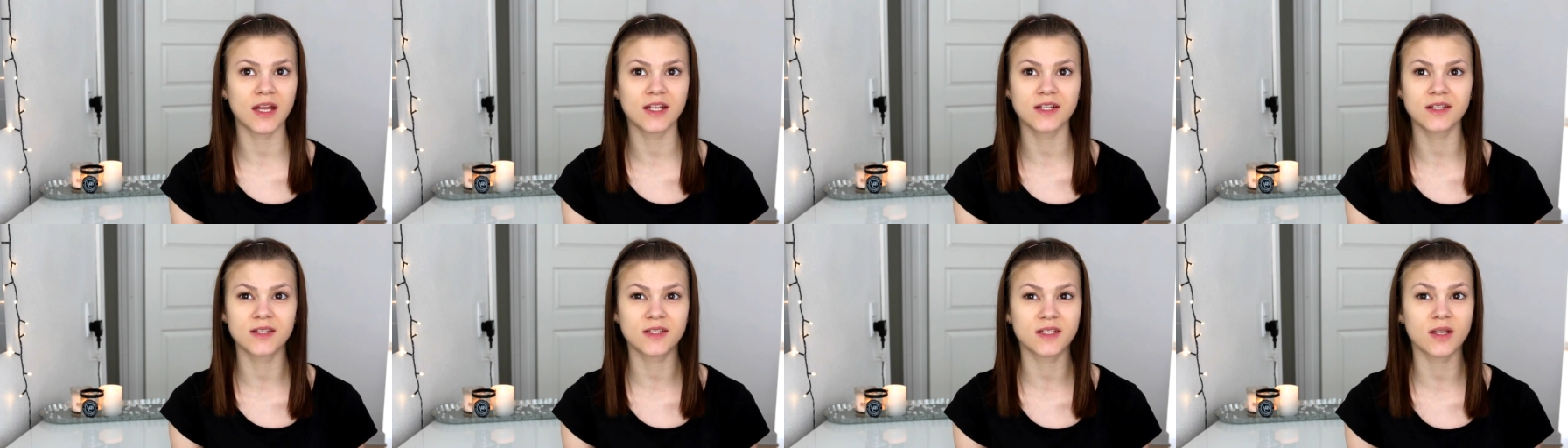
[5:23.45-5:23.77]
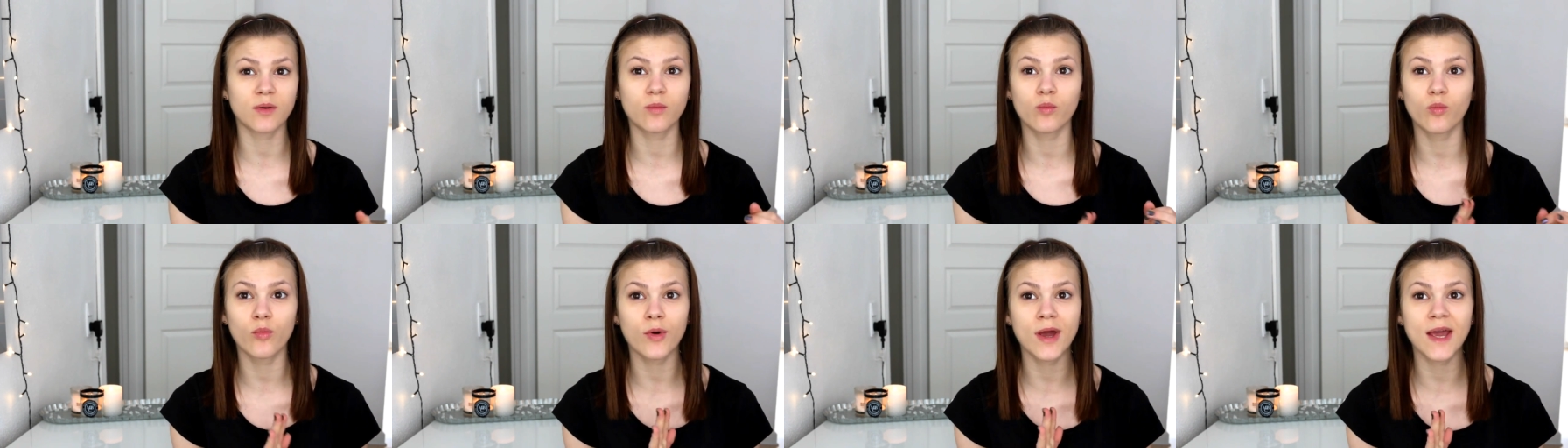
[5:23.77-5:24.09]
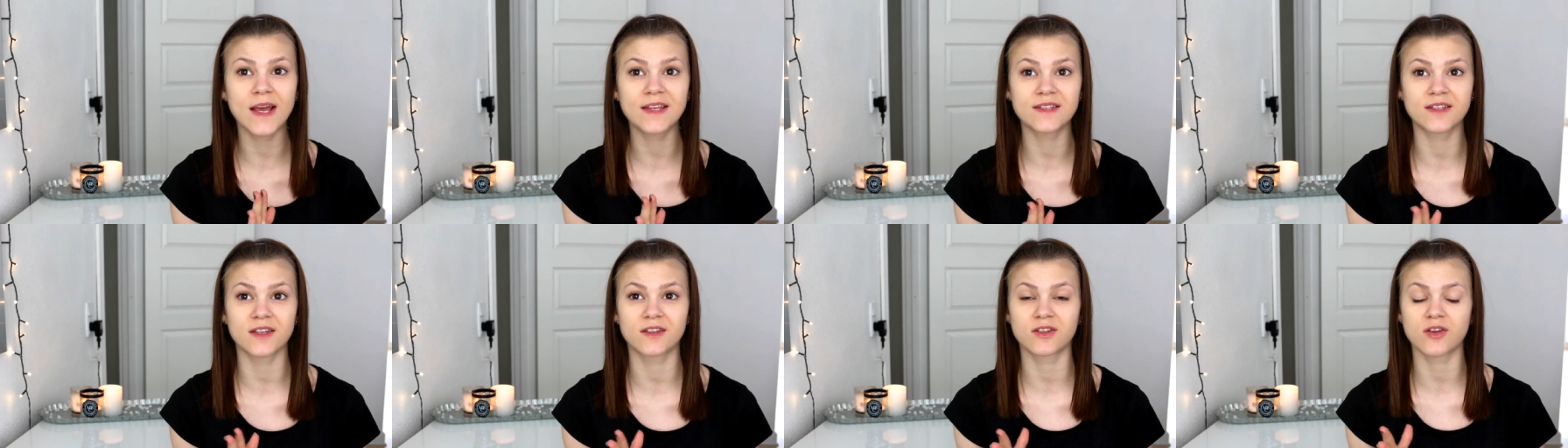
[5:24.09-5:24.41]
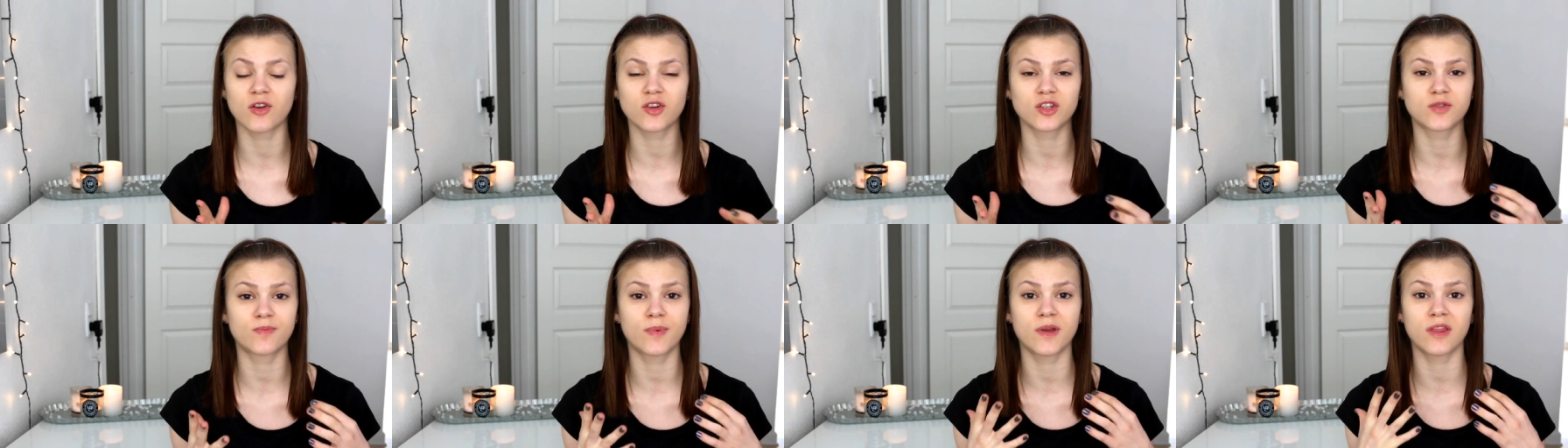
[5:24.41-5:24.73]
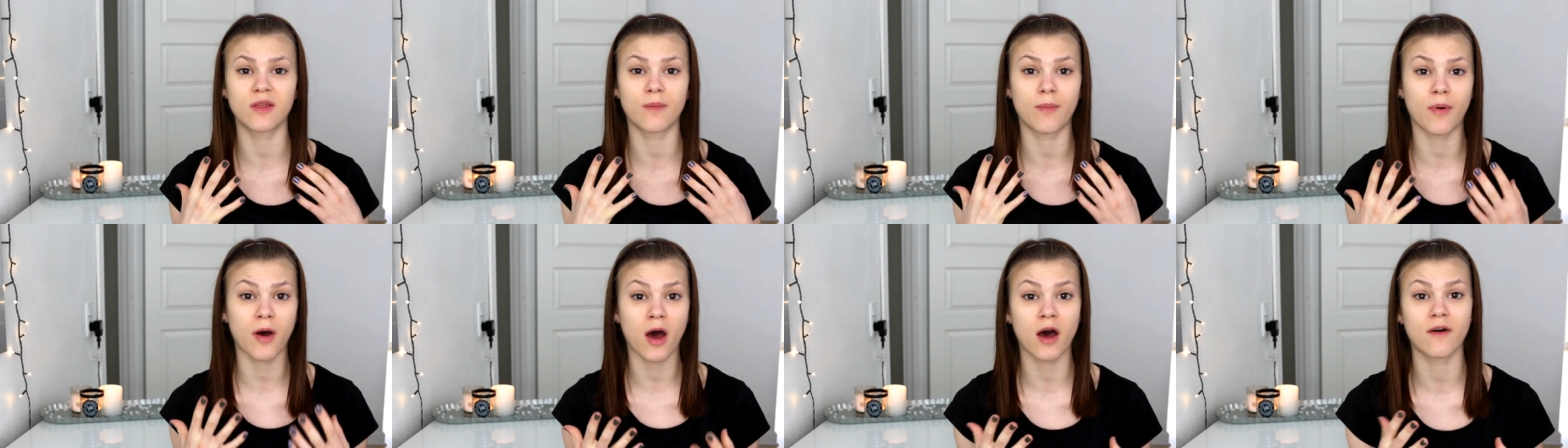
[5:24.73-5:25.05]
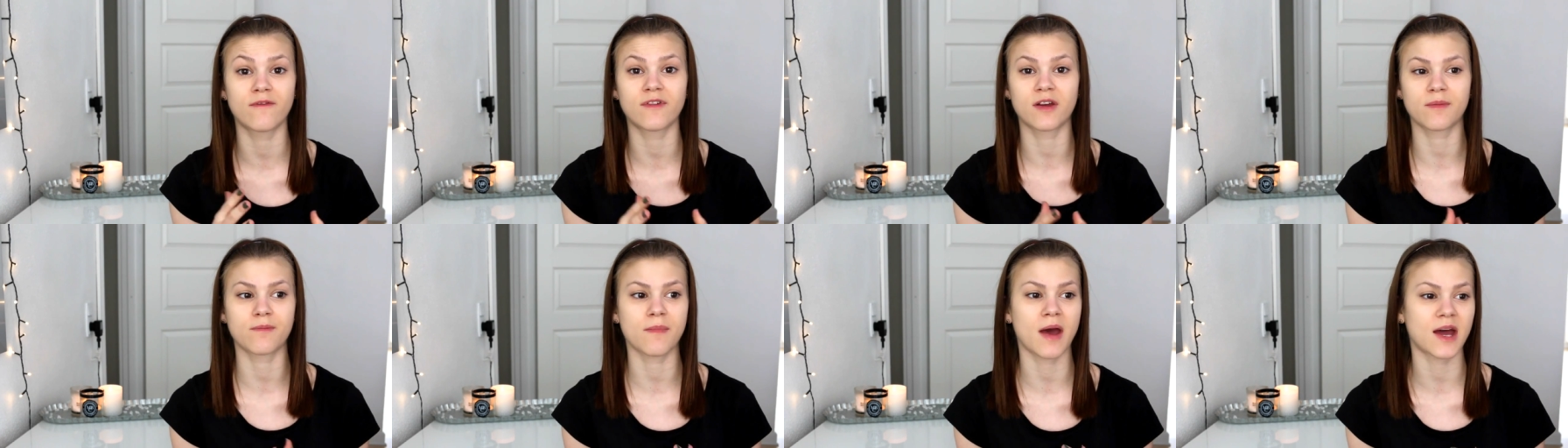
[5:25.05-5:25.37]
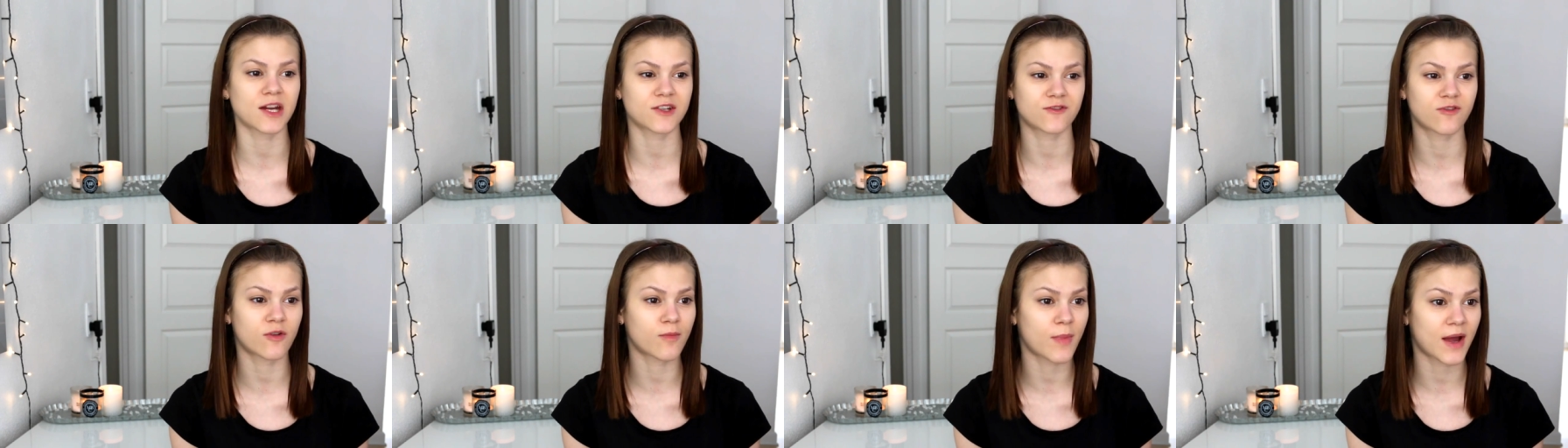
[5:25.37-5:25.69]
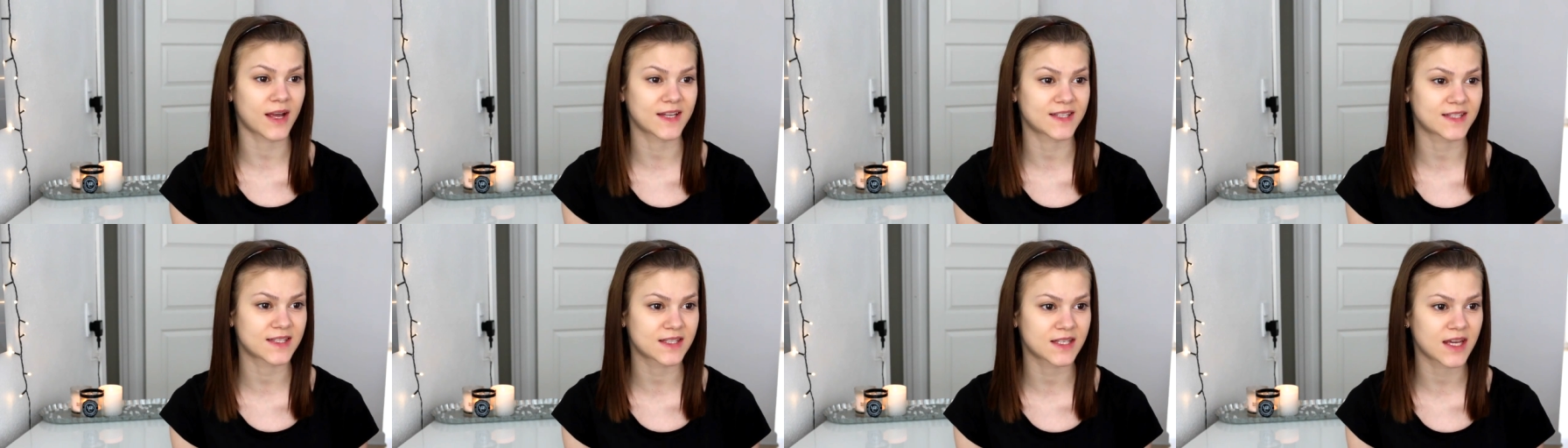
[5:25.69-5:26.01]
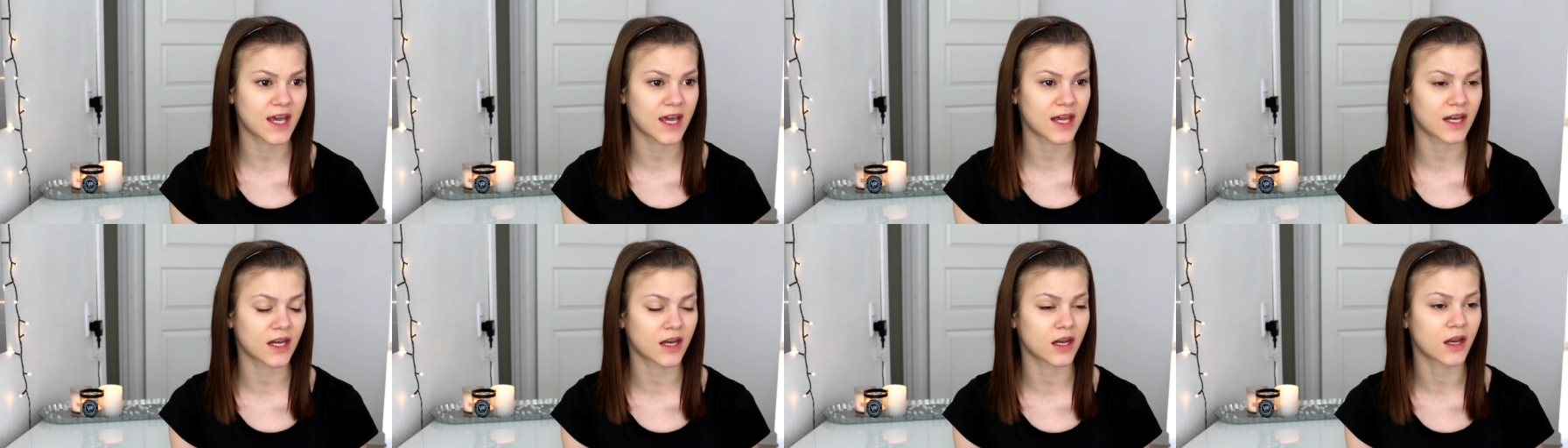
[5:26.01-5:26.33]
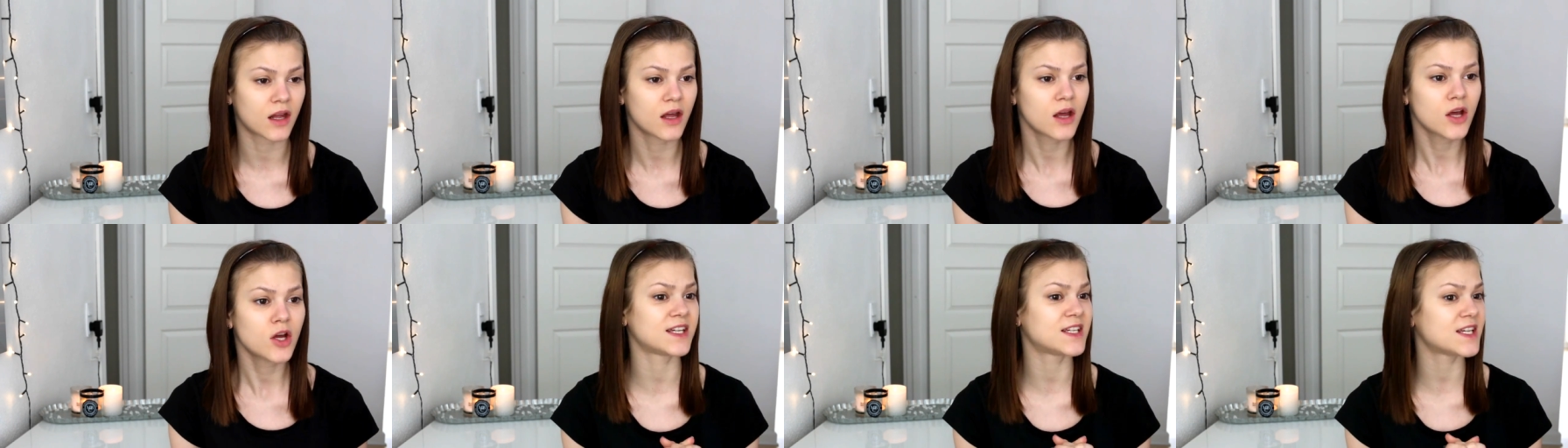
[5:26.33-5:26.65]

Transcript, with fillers: in some weeks it's going to be the perfect match for my skin.